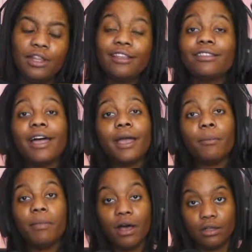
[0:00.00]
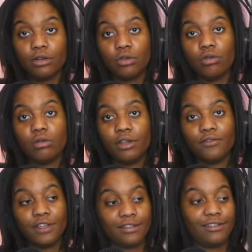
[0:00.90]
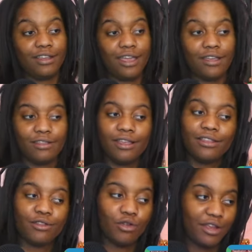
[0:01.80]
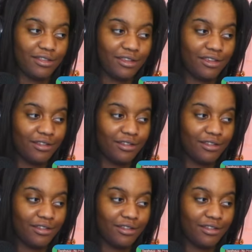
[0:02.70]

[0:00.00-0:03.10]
That's diabolical if that's the case. That's crazy.